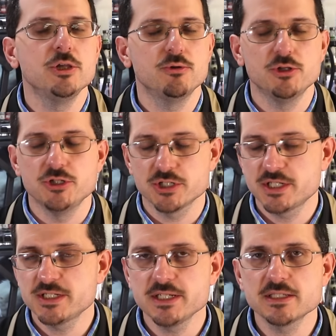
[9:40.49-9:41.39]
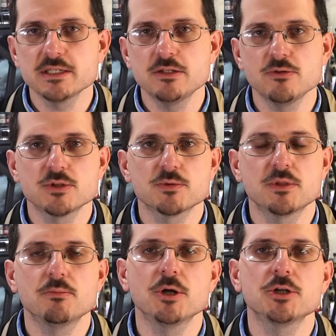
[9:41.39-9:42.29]
You could just as easily do this
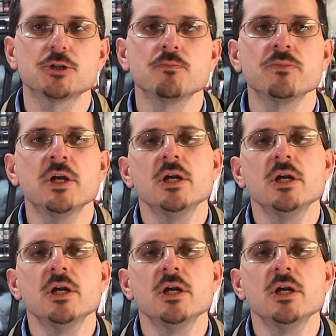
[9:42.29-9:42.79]
with the brush.